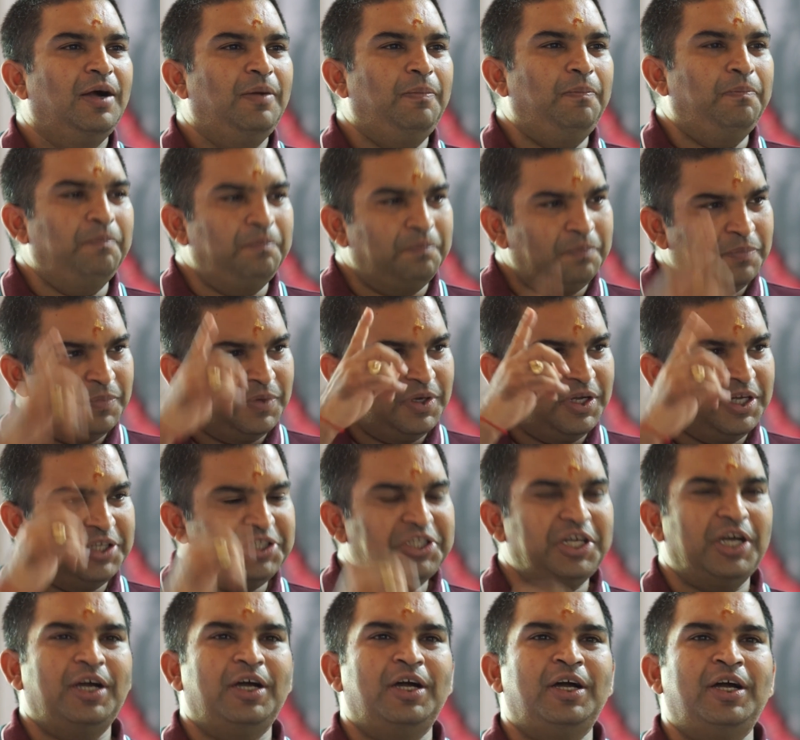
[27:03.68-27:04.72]
In
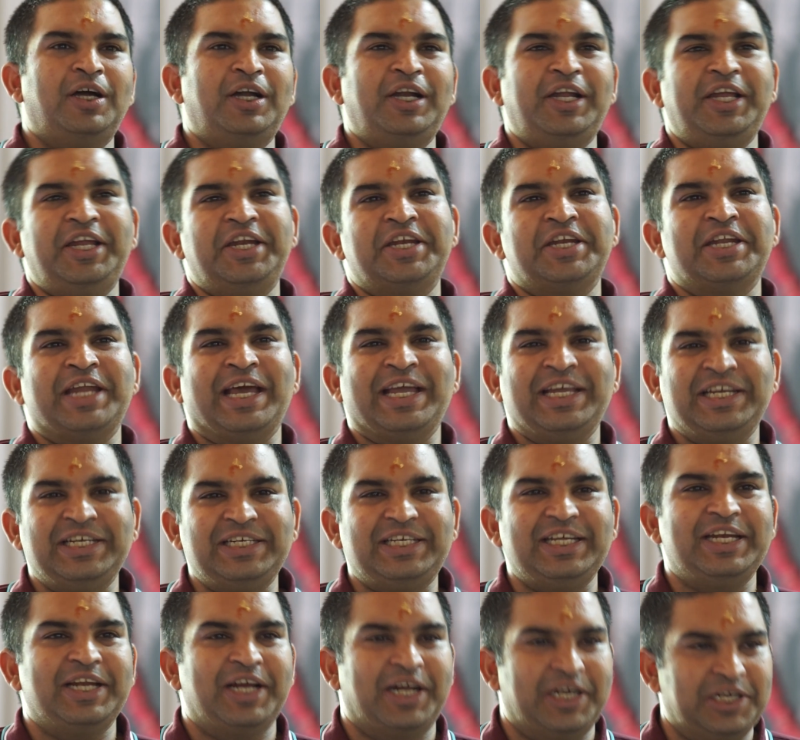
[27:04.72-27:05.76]
the early
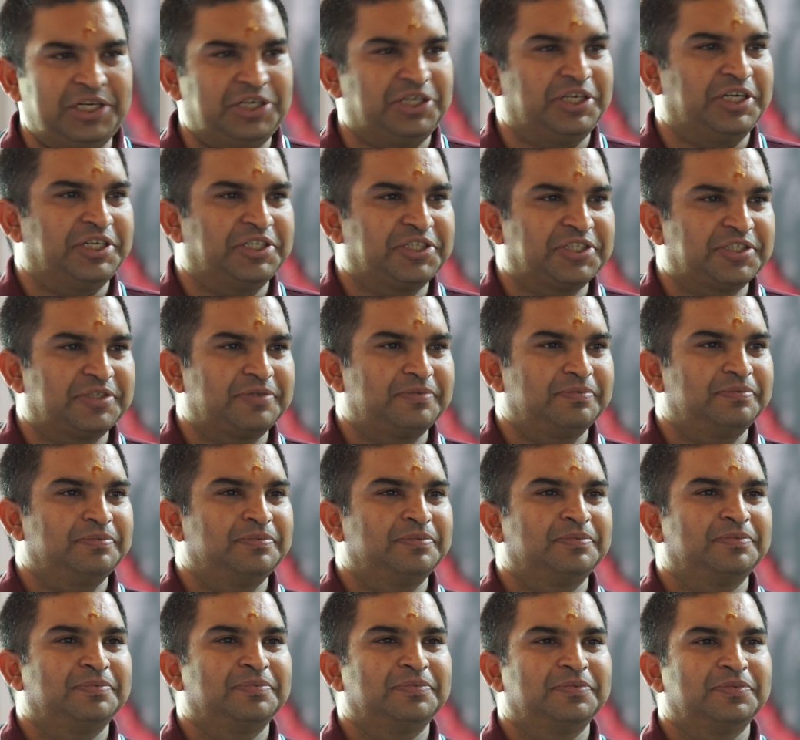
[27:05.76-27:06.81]
1900s,
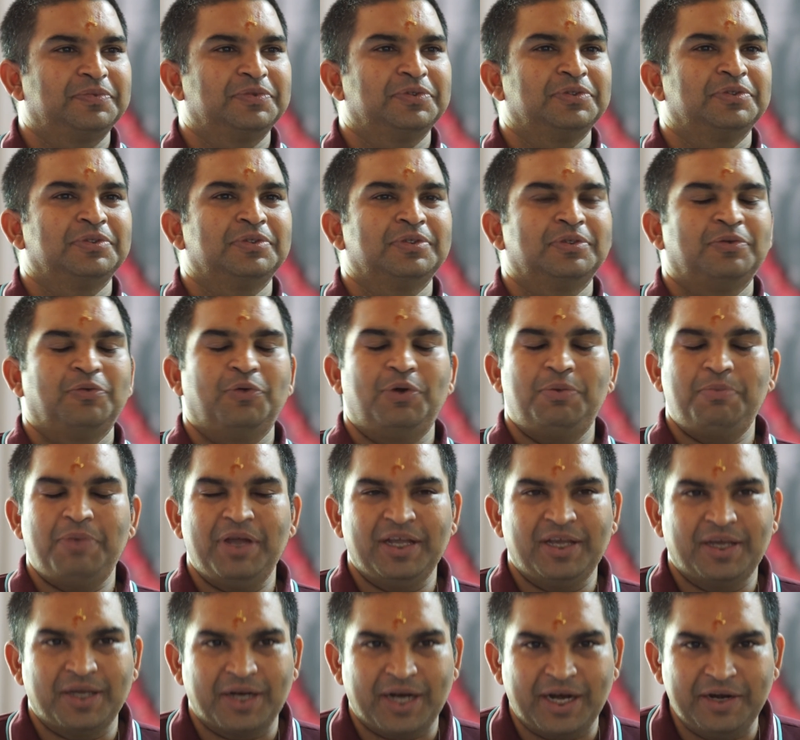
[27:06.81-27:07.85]
when my
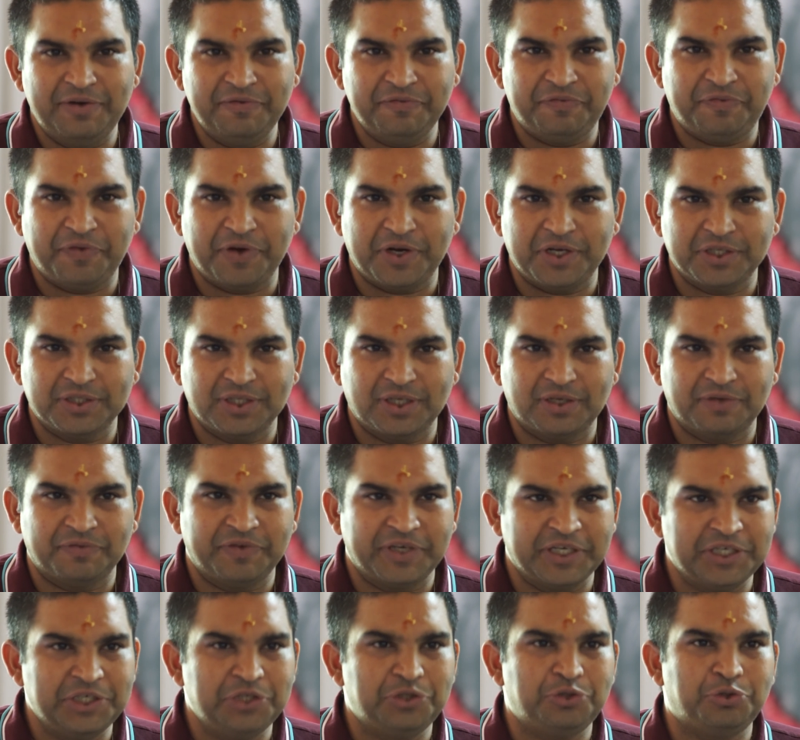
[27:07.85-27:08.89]
grandfather
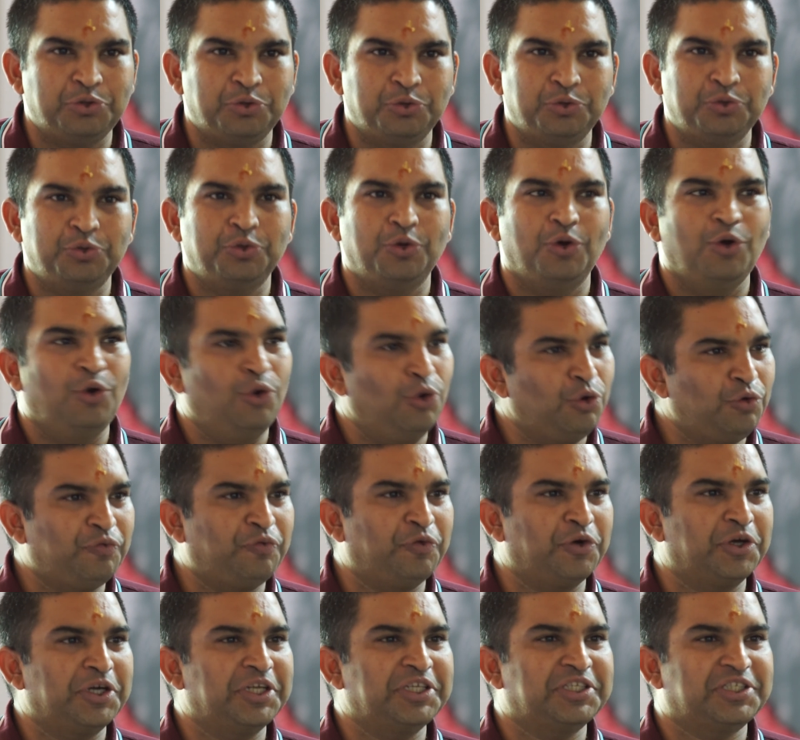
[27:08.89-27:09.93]
went to look
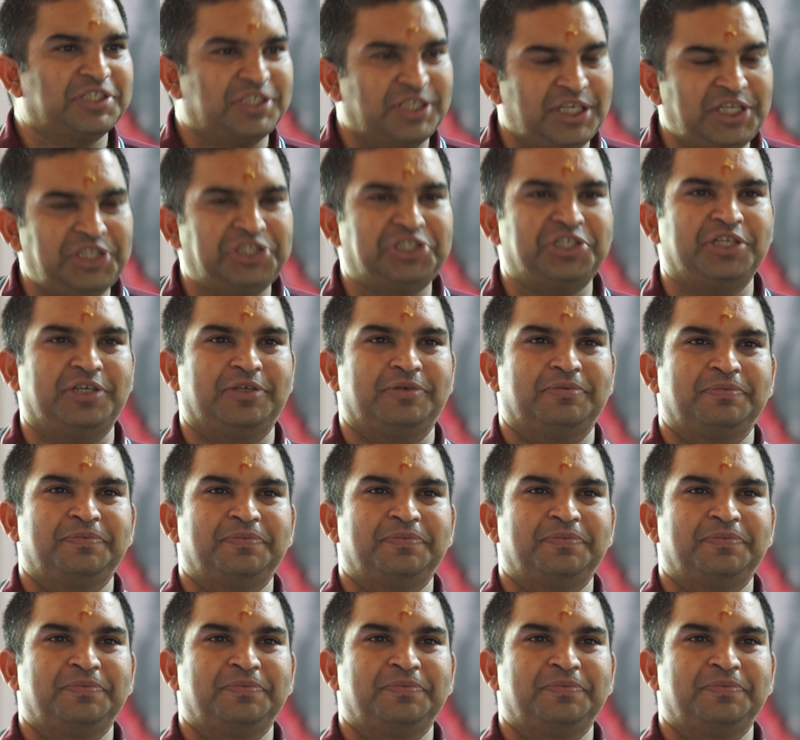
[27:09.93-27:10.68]
for his teacher,